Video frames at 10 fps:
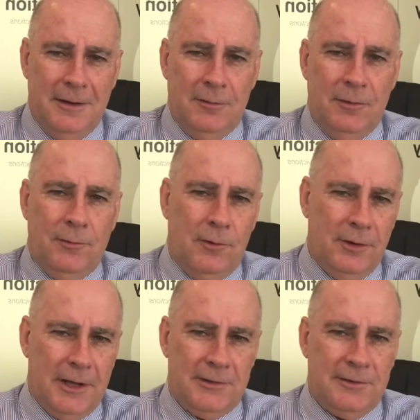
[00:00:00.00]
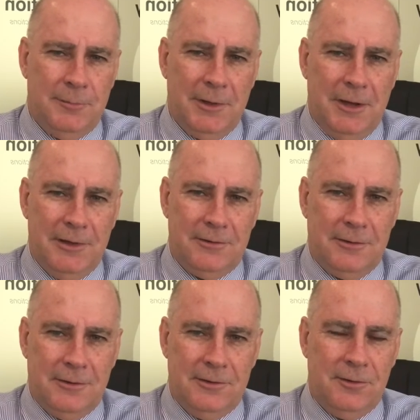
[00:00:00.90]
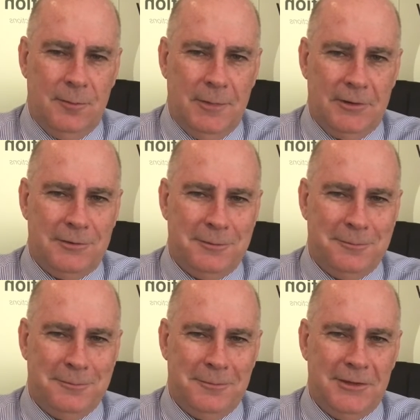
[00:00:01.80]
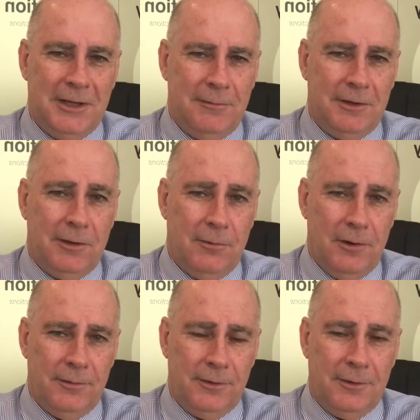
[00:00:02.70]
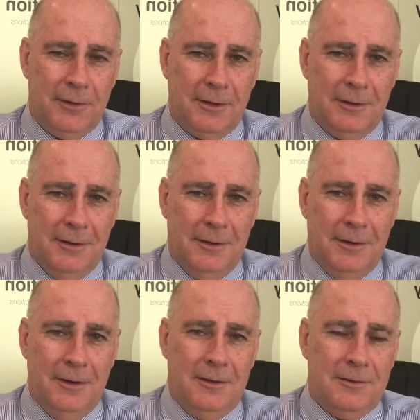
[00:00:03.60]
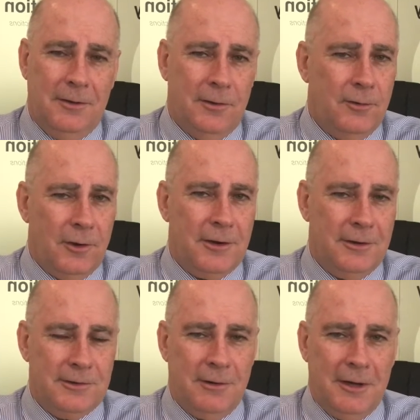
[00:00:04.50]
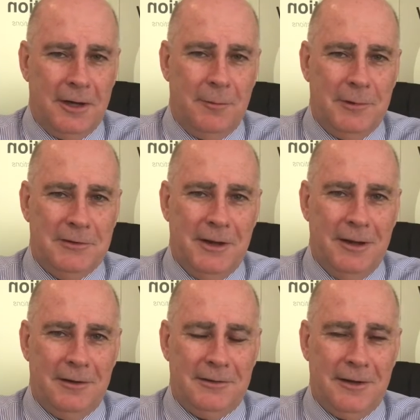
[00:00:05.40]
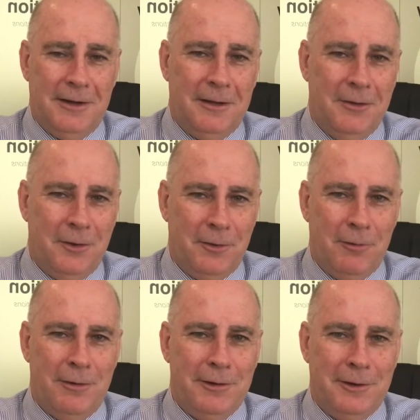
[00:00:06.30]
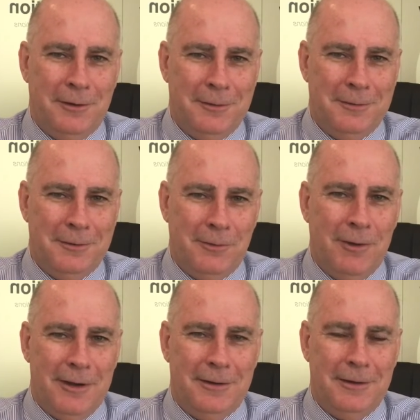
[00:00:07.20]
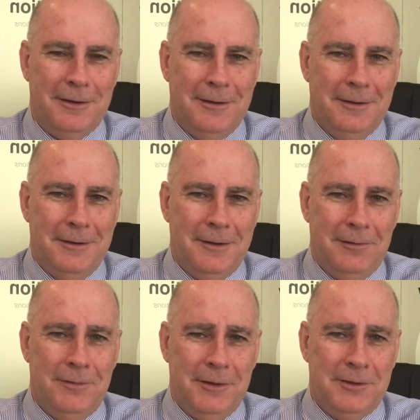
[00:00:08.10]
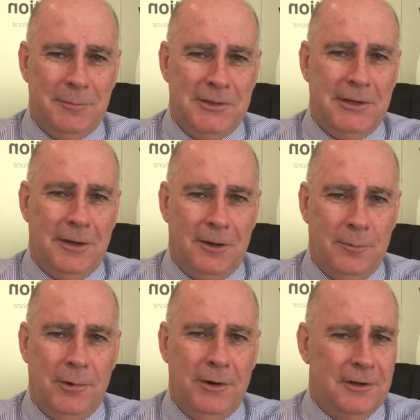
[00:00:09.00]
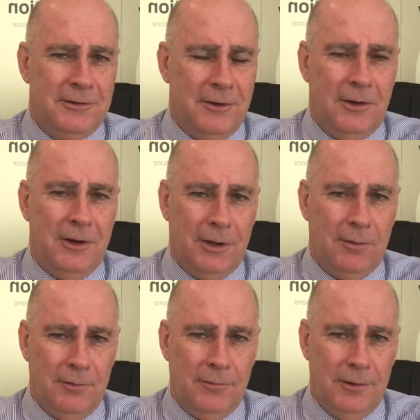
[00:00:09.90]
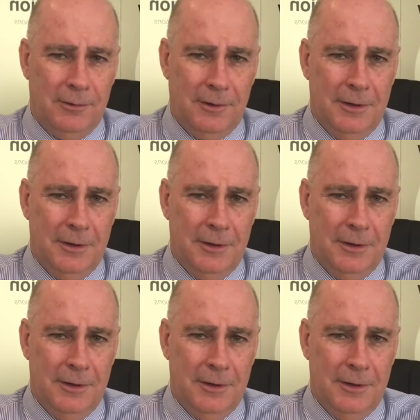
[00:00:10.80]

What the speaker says: With all that stimulation, there's not much significant growth occurring. So to knock Australian companies down and saying they're not growing greatly, I think is missing the whole point. It's not a high growth world.